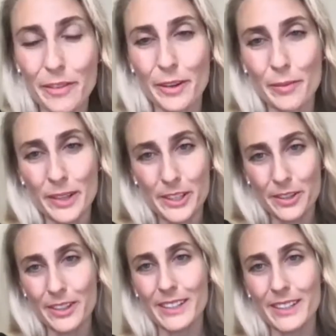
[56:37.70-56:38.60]
you very much,
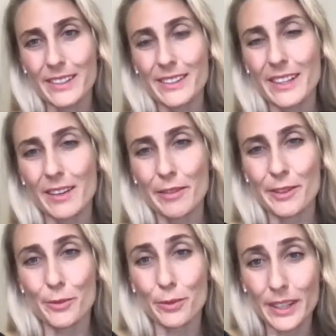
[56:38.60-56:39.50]
Chris. That
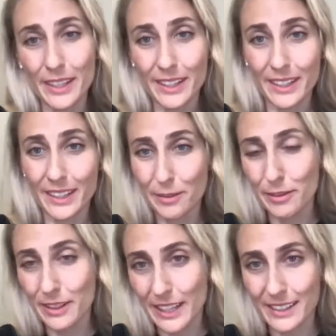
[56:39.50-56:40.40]
was really
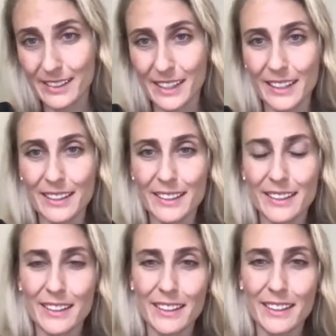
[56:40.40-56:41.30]
relaxing.
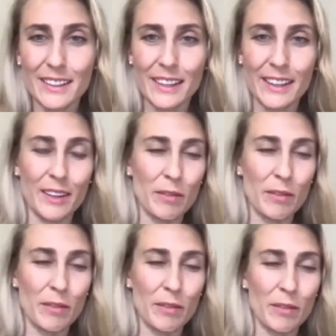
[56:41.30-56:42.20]
I think we
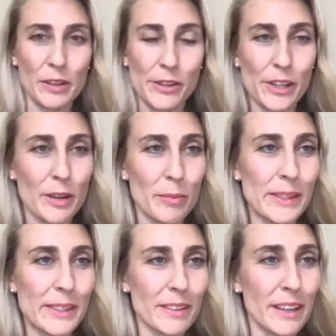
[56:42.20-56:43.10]
forgot what our
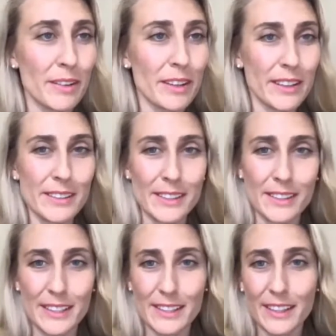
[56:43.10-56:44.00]
job is, Erica,
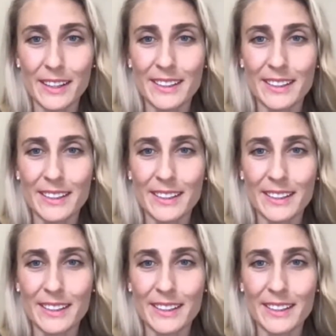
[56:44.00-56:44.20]
isn't it?